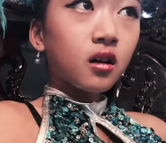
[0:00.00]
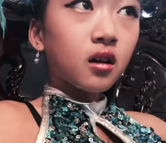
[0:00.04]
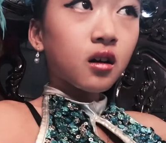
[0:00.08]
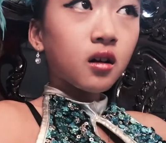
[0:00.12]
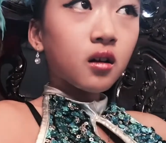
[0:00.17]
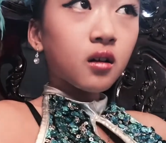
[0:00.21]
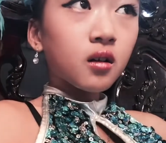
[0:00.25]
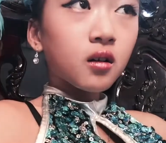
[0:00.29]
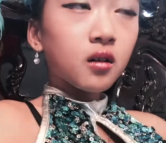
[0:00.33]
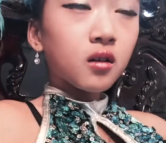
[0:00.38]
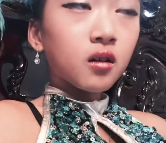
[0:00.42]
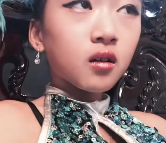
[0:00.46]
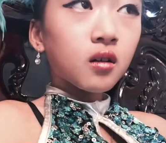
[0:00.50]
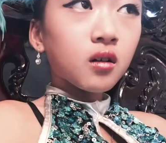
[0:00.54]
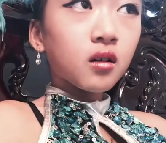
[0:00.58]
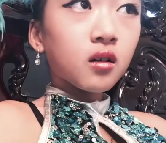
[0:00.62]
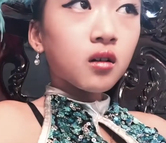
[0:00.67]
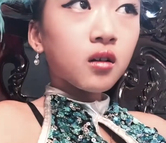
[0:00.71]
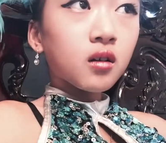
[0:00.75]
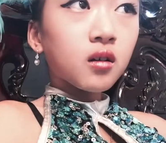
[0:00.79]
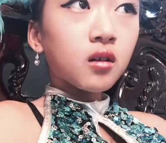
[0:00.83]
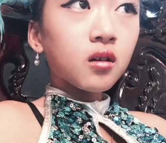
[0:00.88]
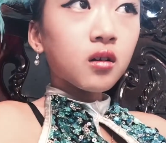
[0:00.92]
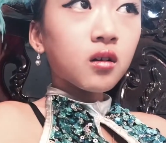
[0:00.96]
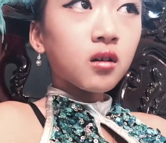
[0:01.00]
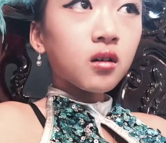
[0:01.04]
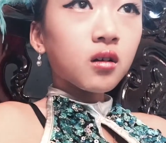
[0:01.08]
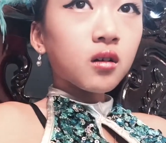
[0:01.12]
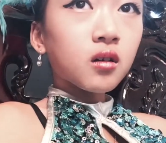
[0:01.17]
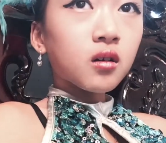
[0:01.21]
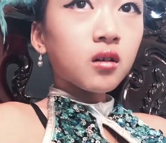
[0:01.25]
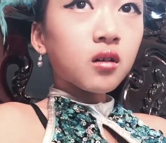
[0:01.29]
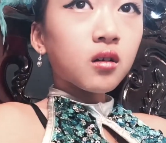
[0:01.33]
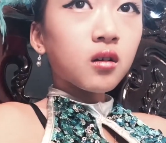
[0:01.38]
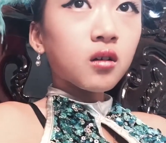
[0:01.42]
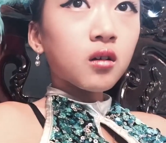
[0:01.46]

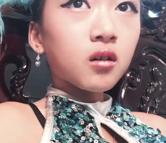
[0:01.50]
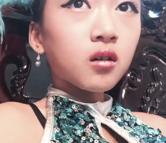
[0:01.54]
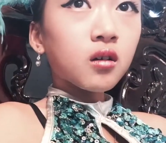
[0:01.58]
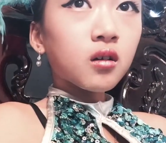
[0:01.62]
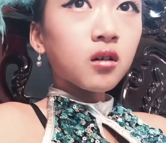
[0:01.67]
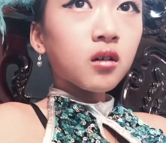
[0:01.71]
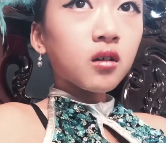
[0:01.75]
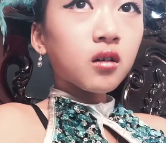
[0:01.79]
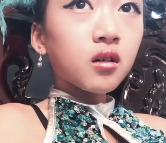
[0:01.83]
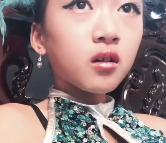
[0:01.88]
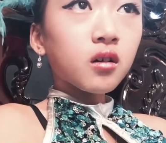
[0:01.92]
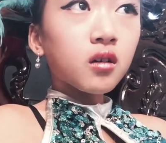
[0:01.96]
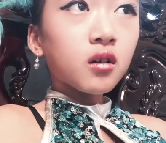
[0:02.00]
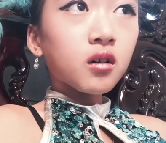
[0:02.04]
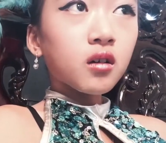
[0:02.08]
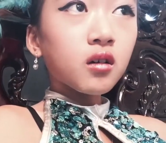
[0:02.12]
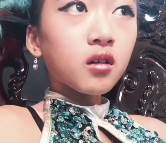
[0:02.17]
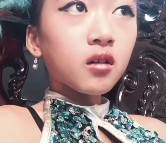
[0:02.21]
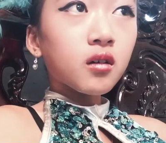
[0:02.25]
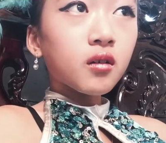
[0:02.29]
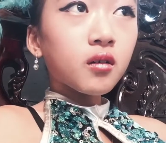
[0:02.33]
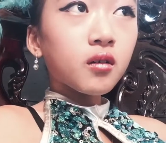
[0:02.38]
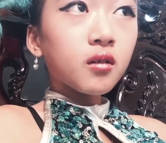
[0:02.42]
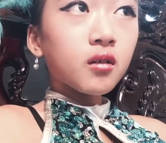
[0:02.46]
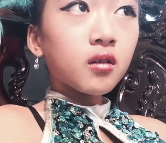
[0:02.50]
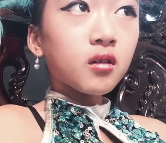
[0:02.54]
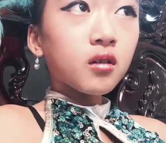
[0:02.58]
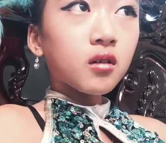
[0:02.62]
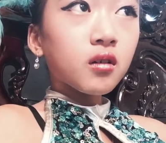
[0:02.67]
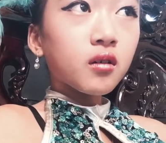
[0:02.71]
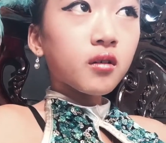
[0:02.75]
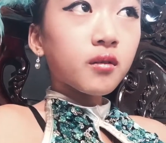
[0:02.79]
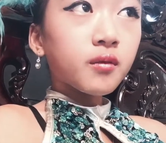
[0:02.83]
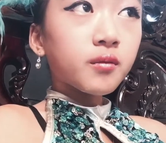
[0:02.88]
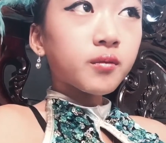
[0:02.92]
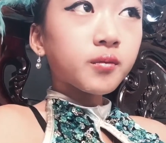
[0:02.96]

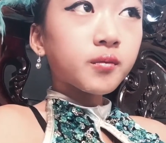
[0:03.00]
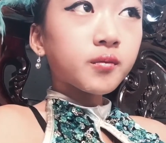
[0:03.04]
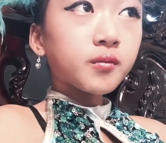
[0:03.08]
(no one is talking)